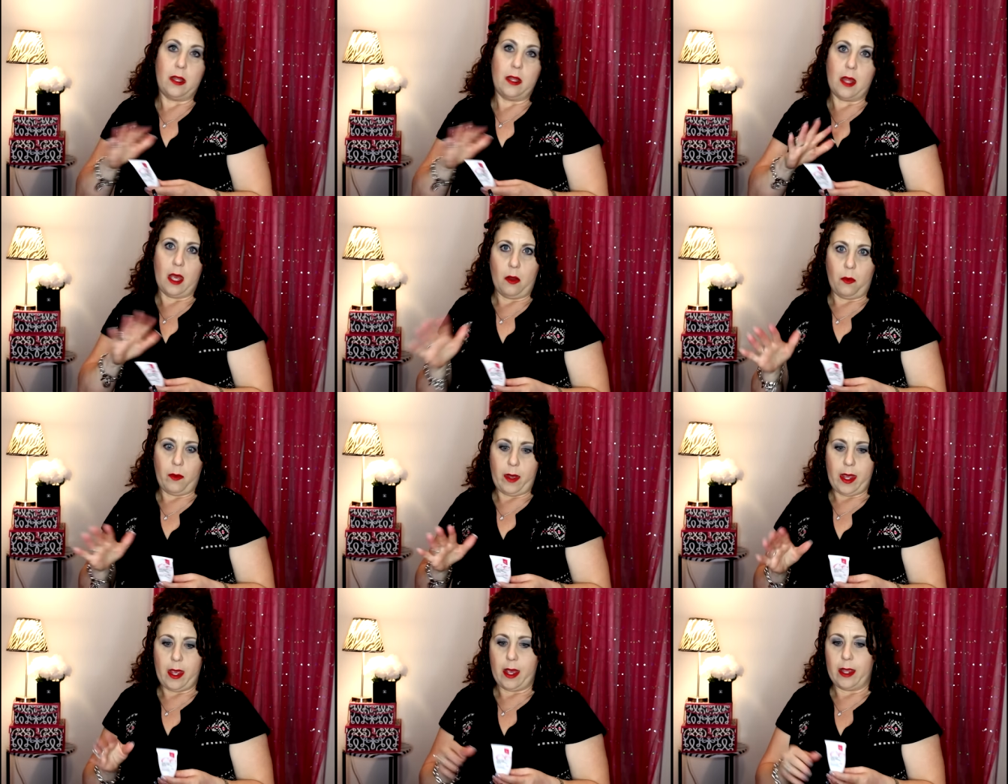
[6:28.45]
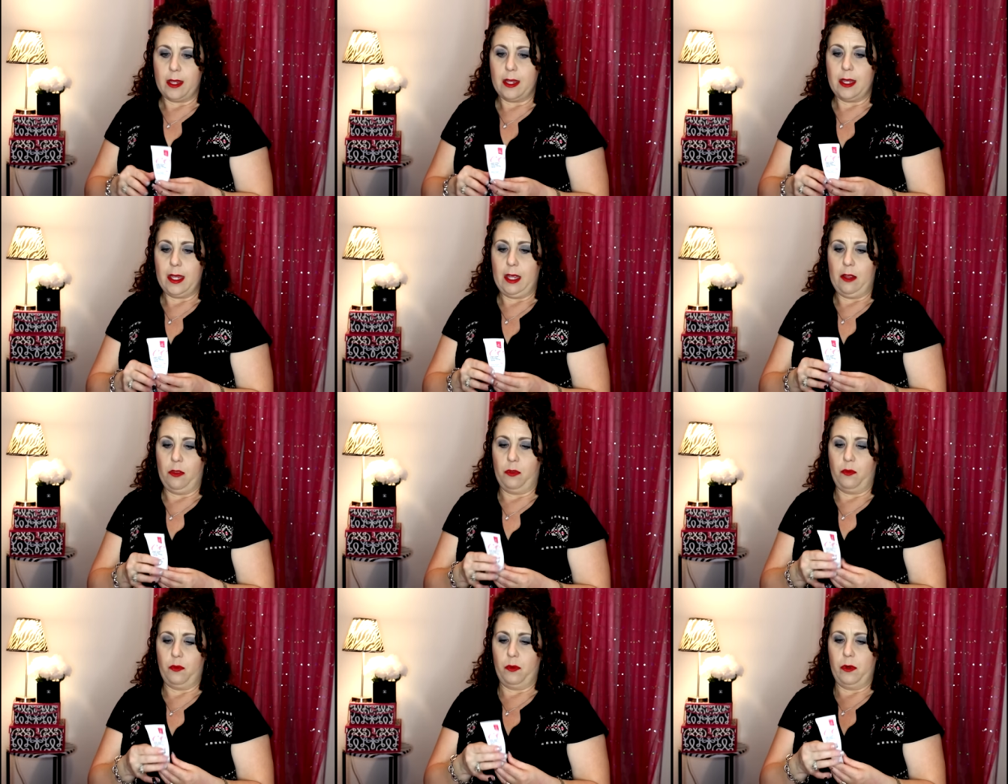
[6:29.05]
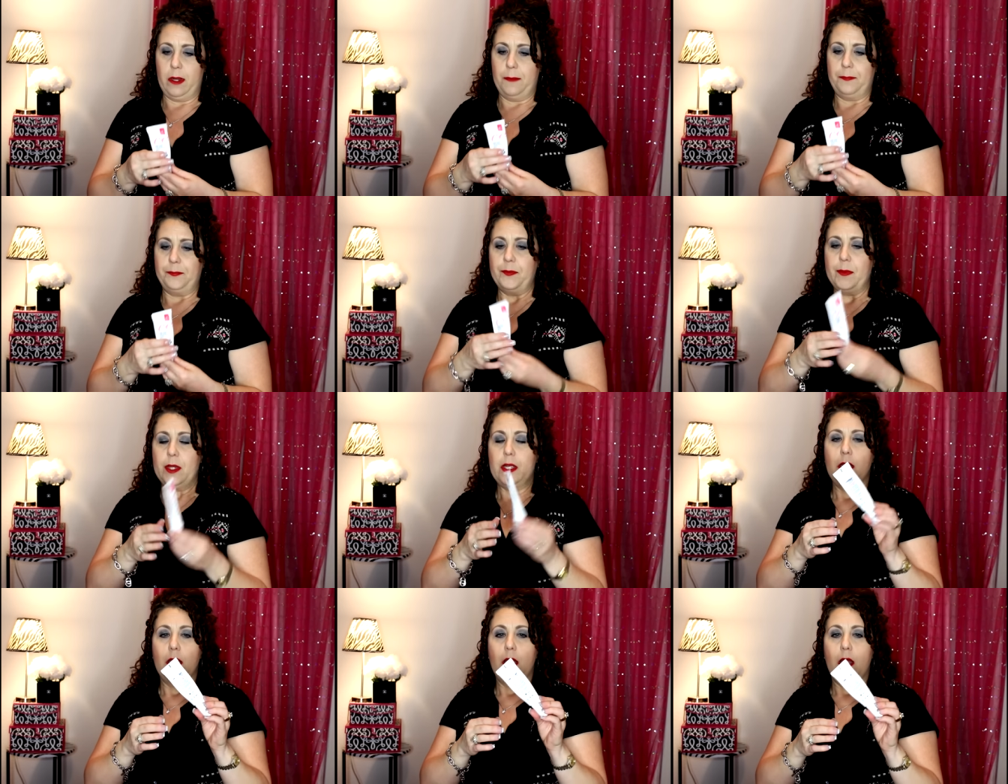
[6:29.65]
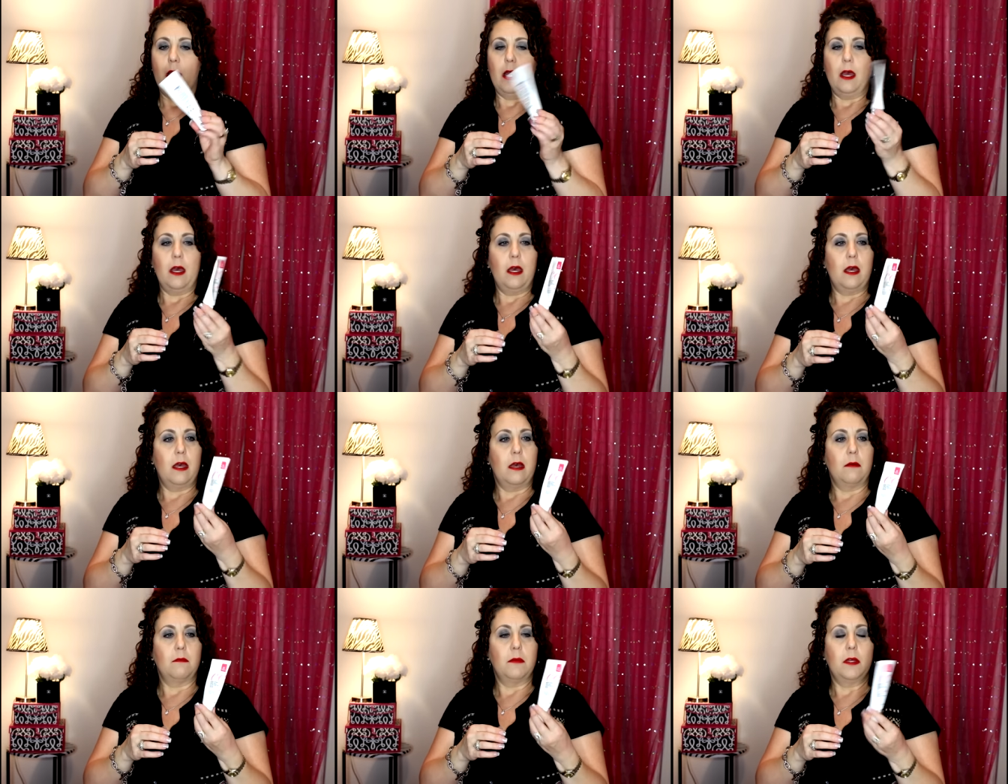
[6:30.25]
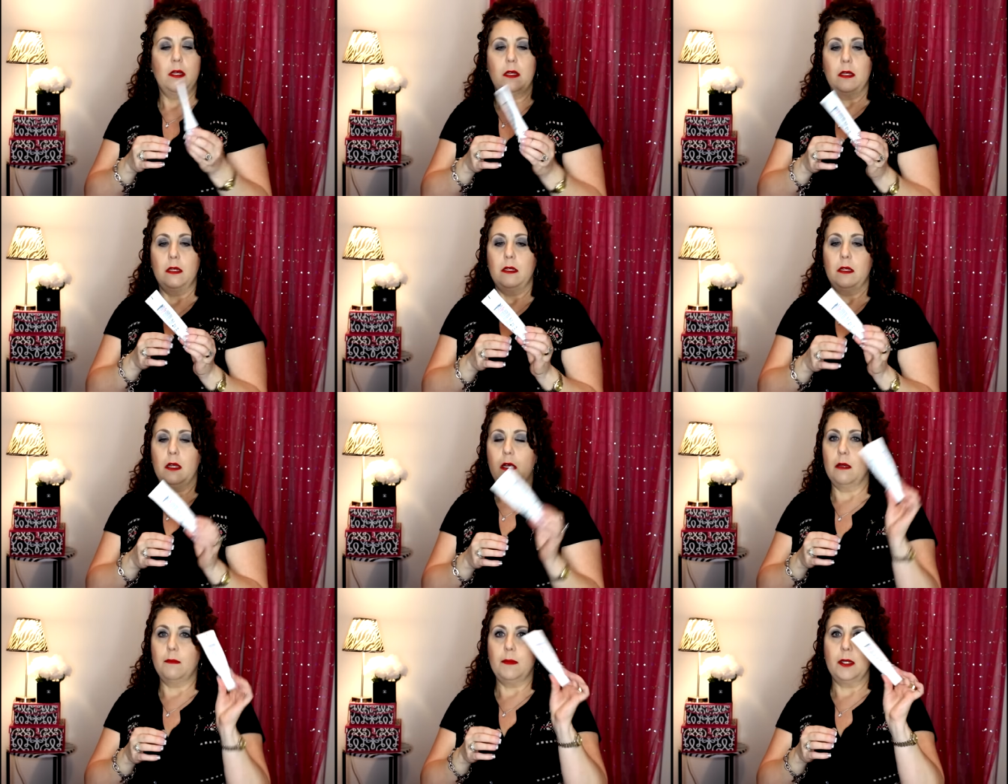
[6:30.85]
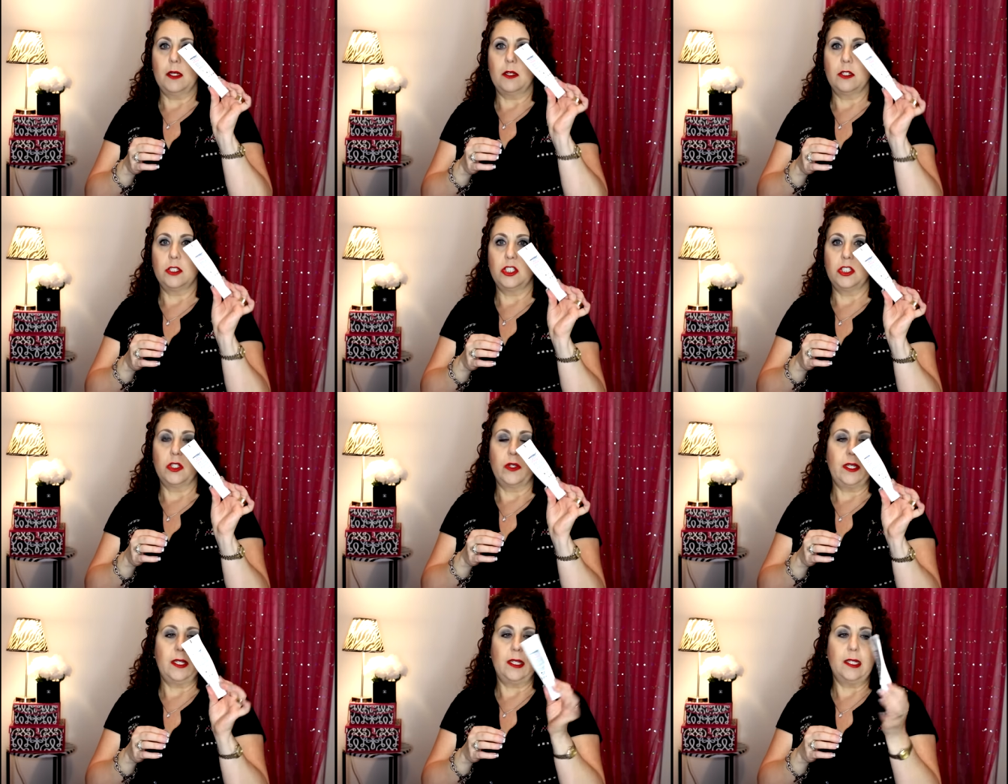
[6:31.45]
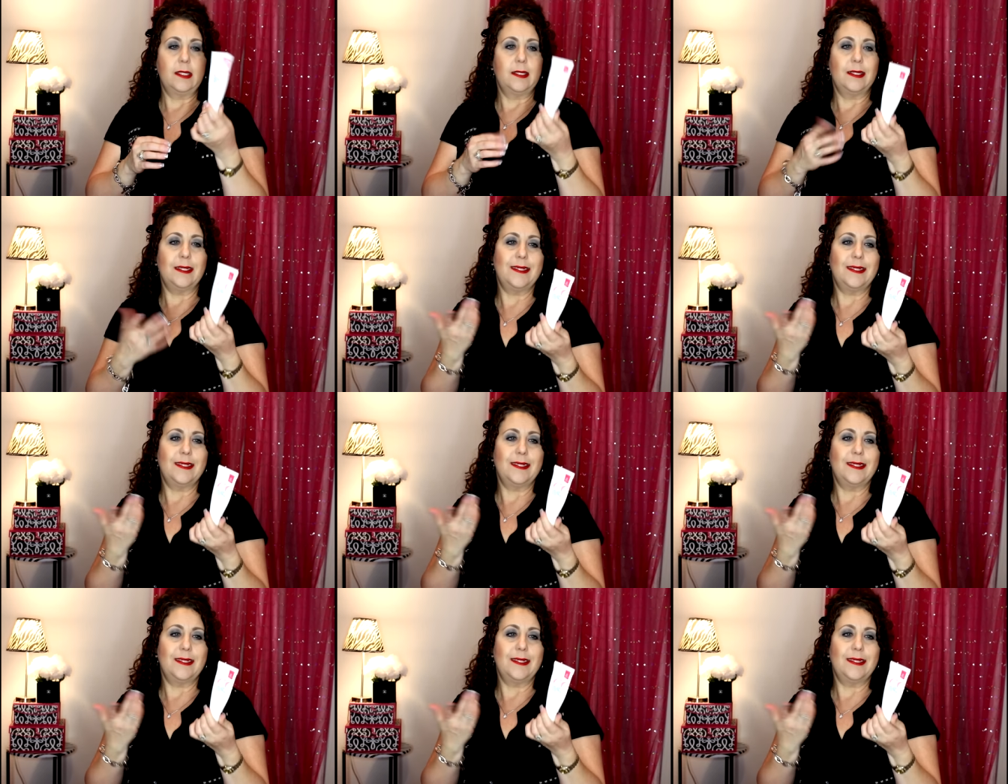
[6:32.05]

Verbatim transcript: That way I can get through it. Um, I'm not going to show you this.